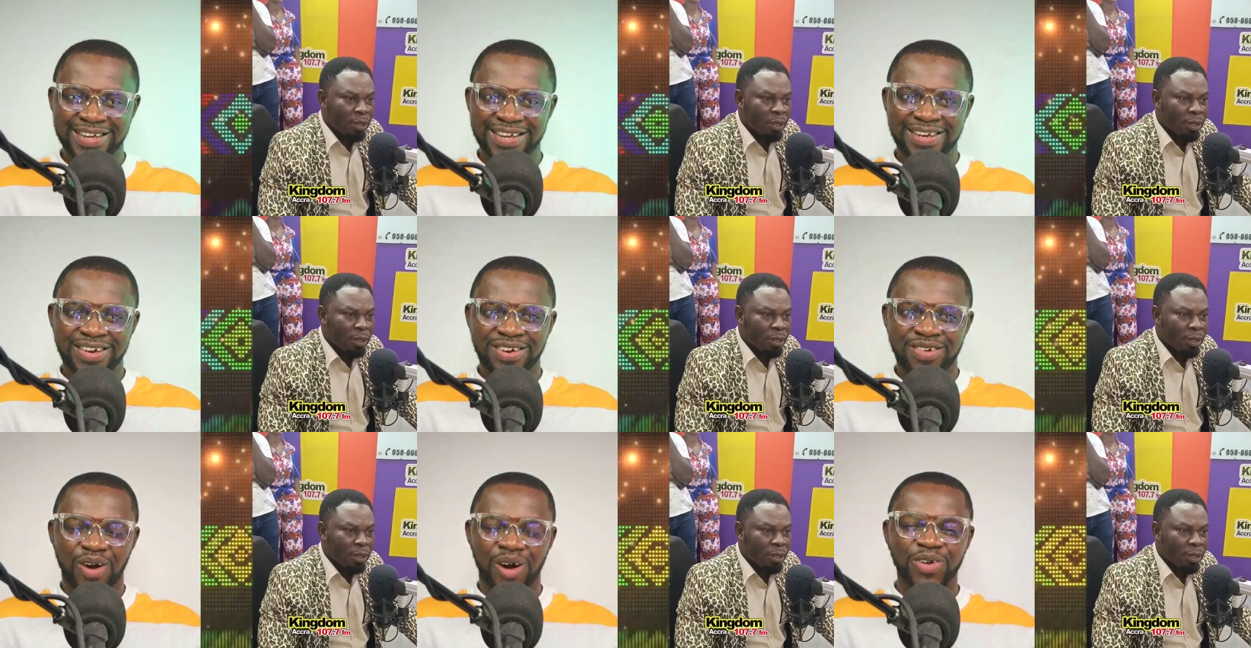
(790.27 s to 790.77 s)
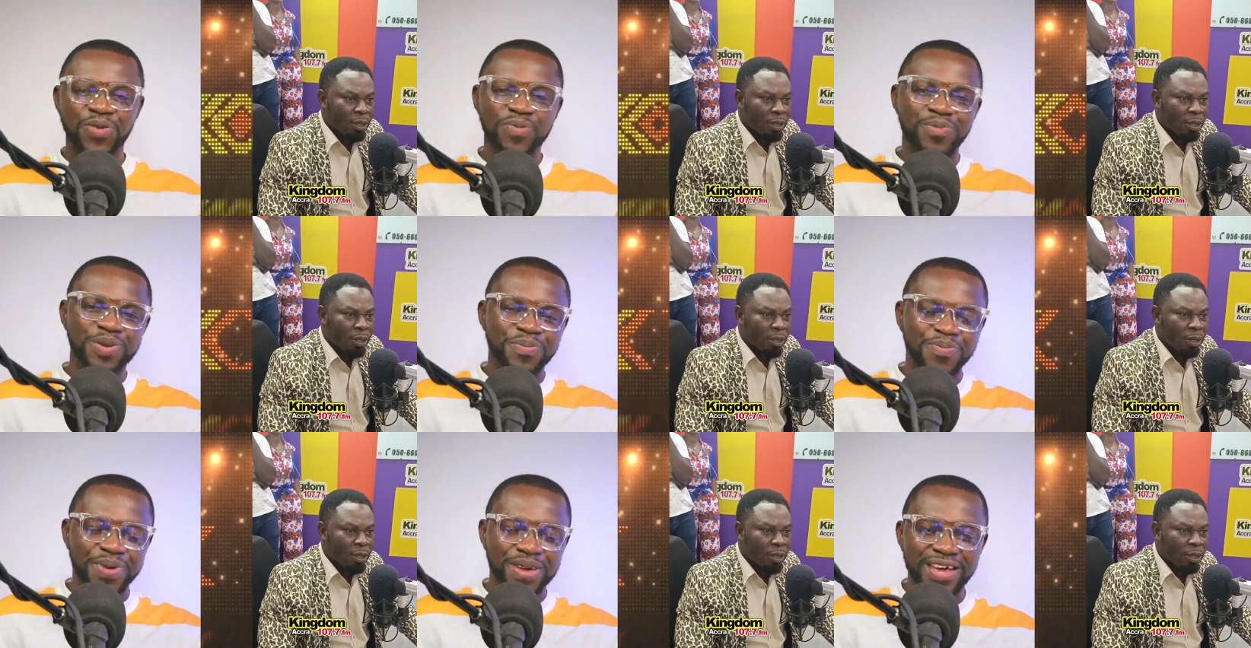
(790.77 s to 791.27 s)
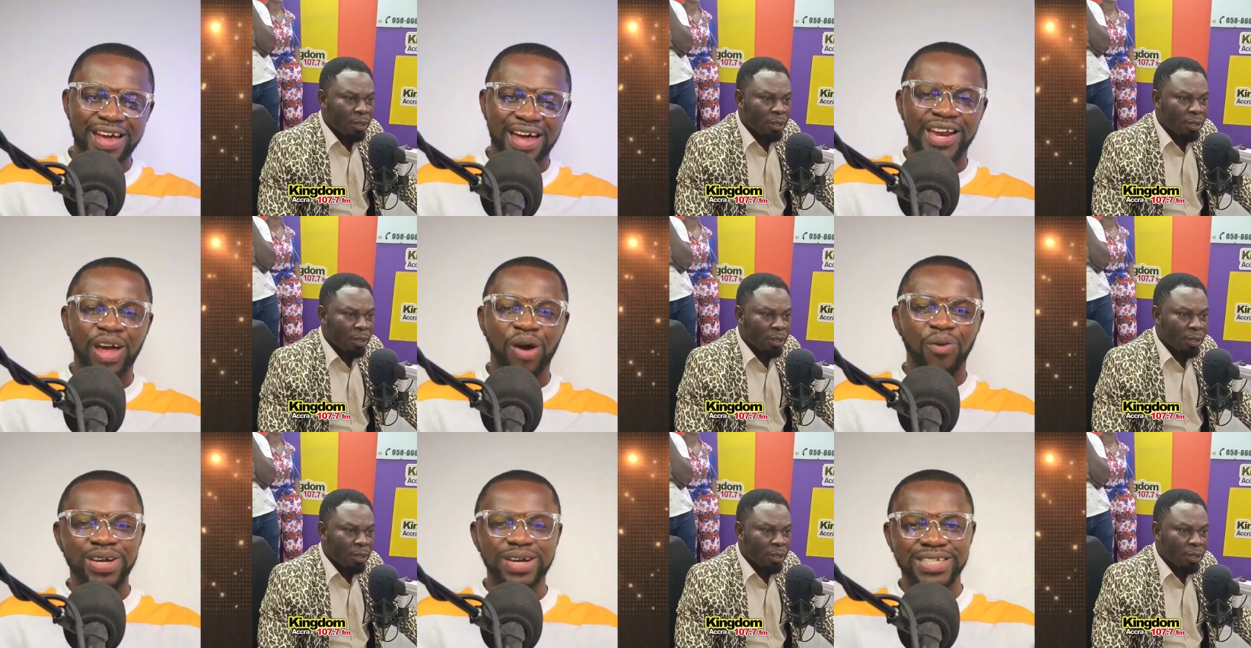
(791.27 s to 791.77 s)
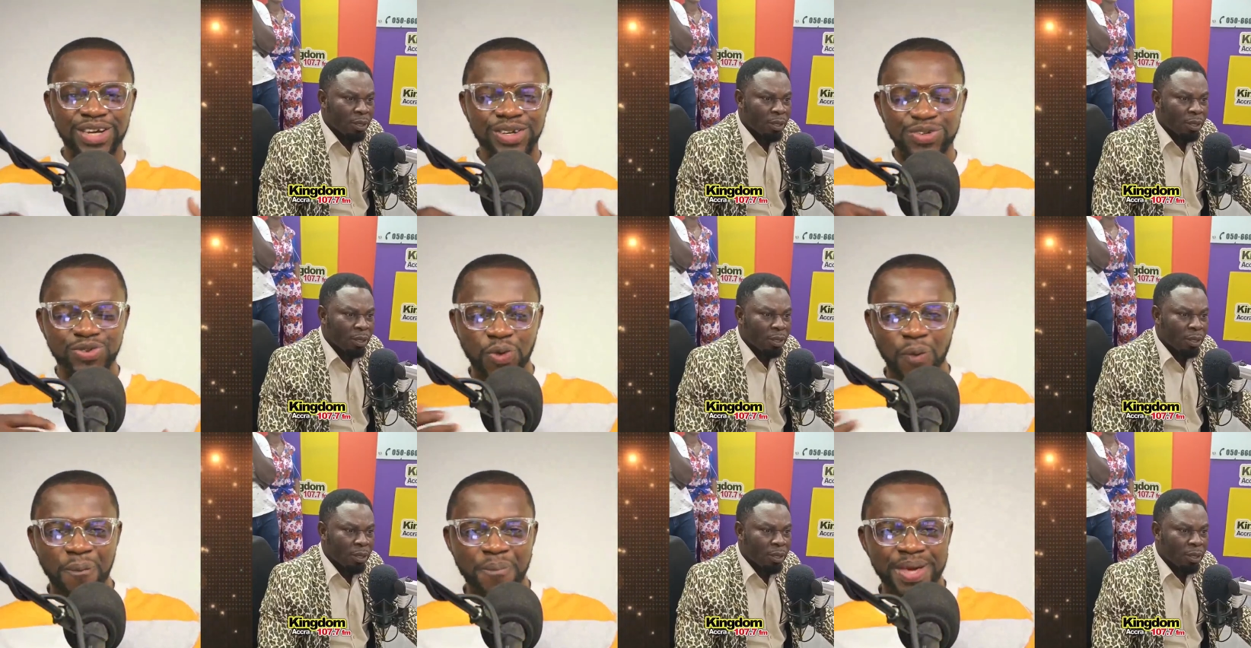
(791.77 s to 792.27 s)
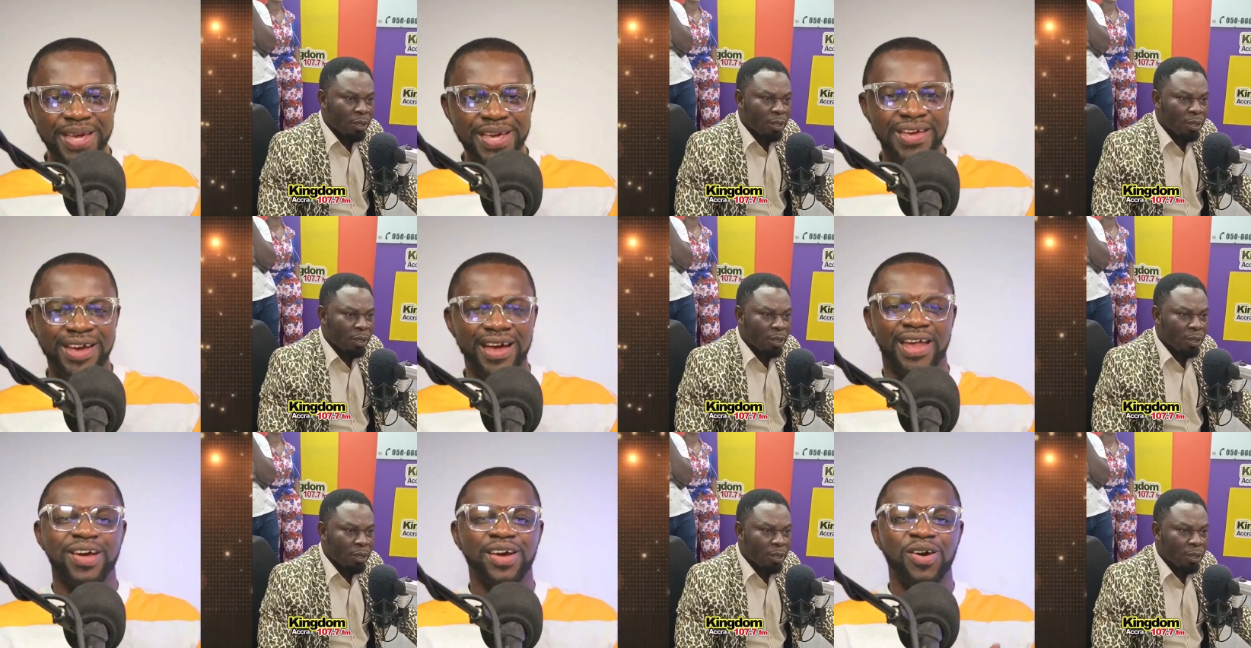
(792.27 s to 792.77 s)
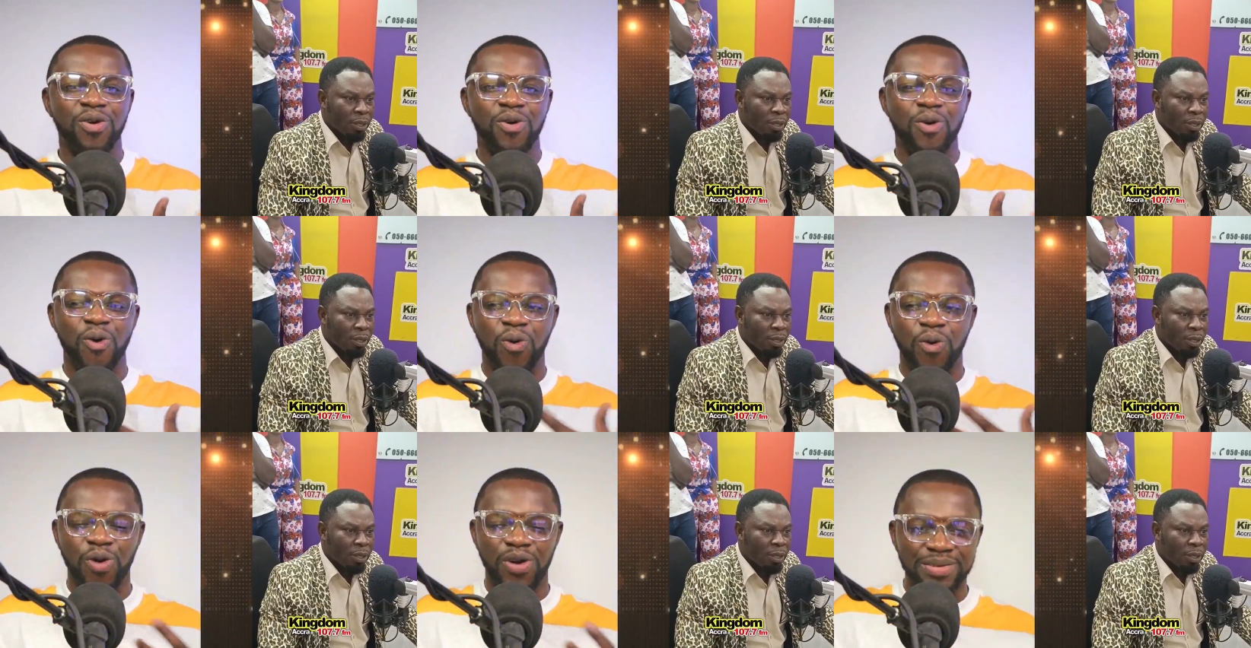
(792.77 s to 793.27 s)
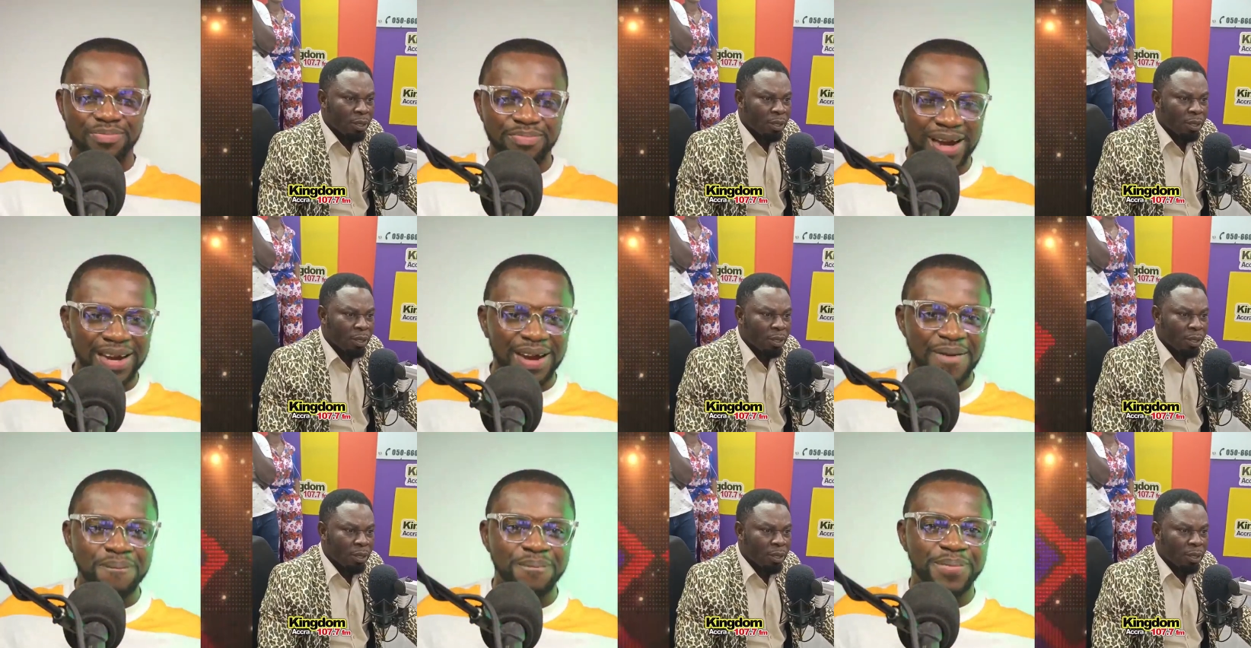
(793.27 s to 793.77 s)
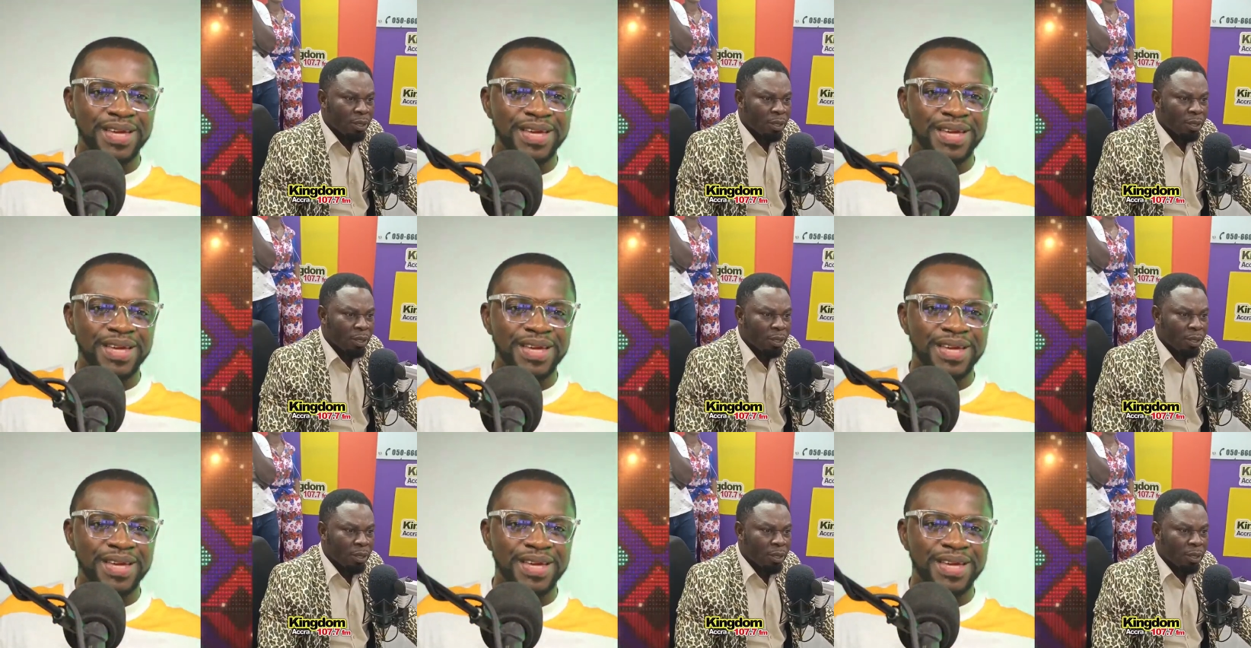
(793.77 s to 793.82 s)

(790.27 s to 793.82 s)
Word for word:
Speaker 1: One be and I will dear draw B and I will call Malam B,